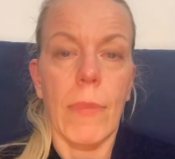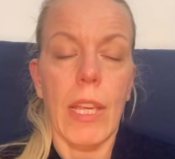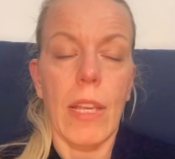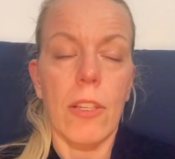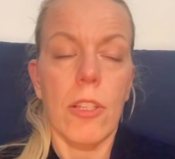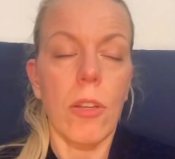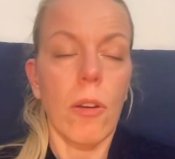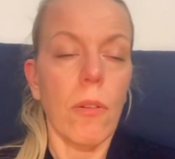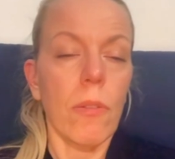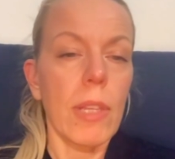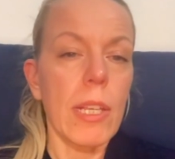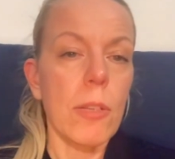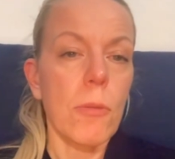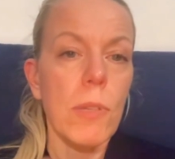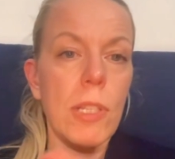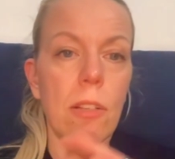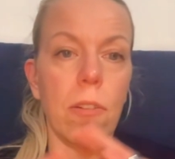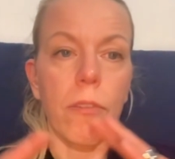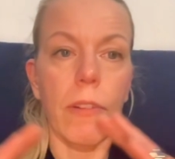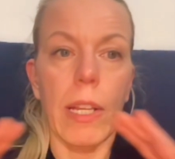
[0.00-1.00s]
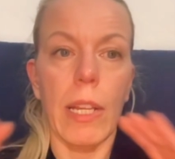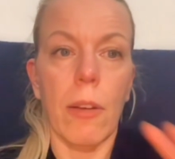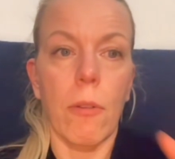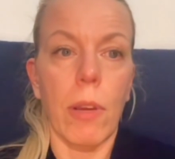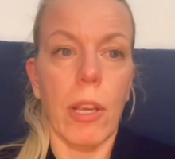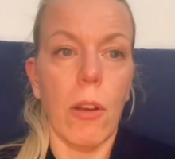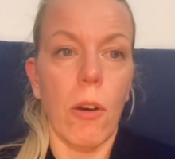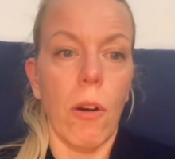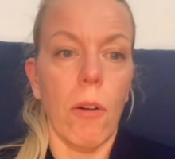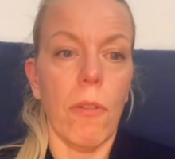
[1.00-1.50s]
So this was a really
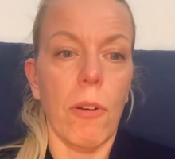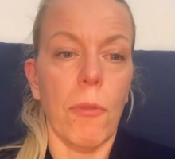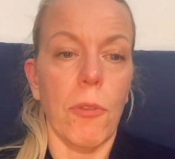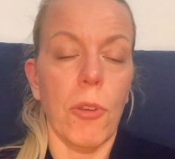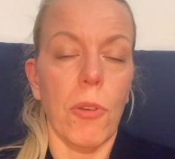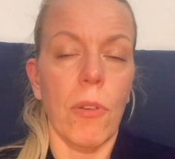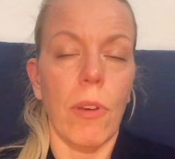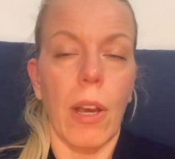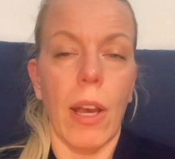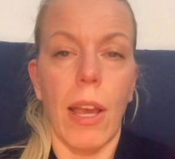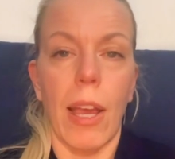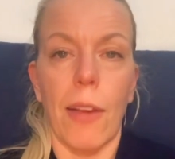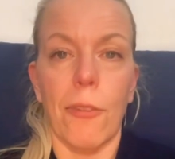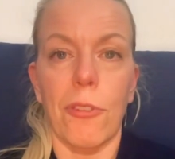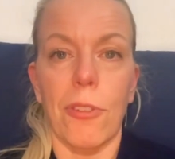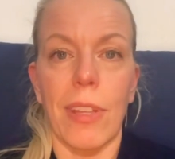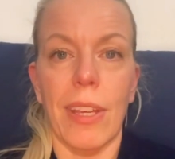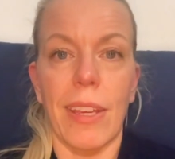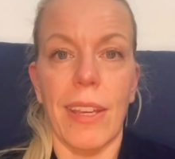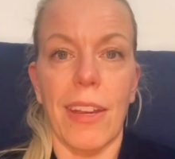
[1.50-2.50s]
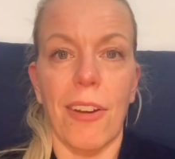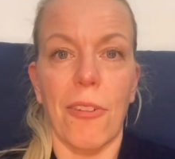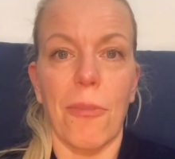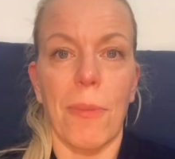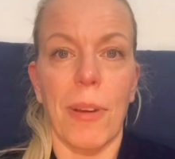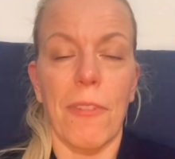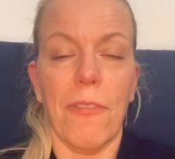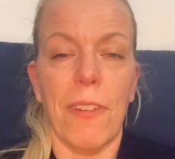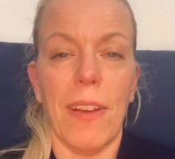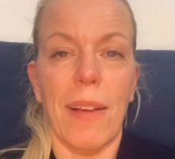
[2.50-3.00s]
quick overview. I have to take care of
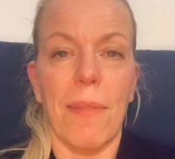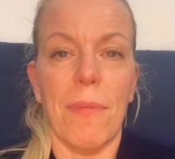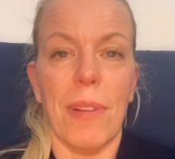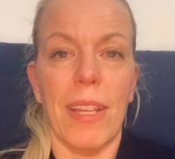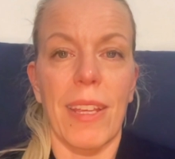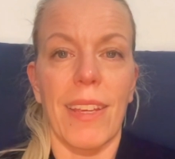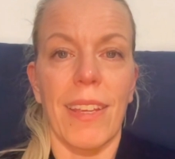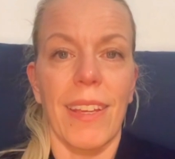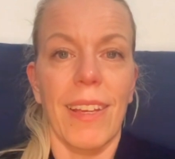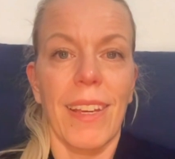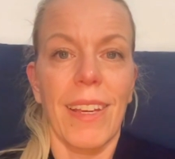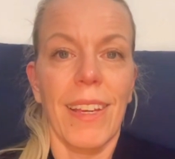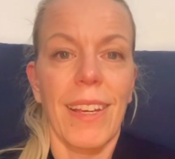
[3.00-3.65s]
my family.